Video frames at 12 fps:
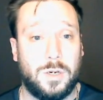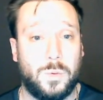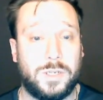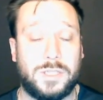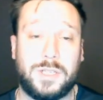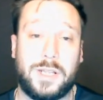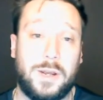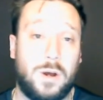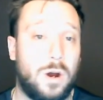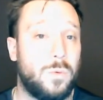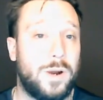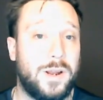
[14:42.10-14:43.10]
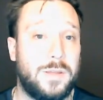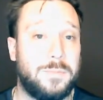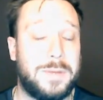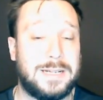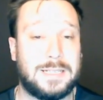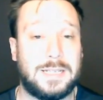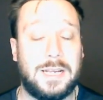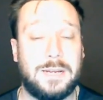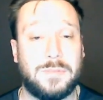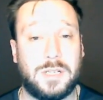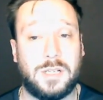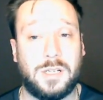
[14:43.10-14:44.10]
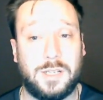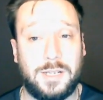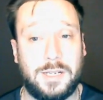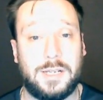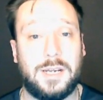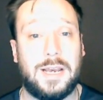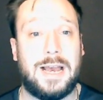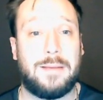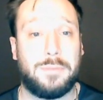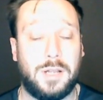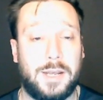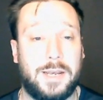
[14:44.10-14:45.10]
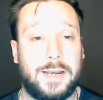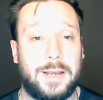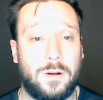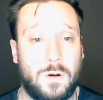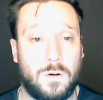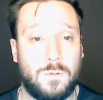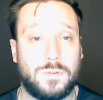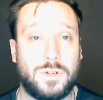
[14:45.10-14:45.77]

which they are one of the best teams in the league at playing at home.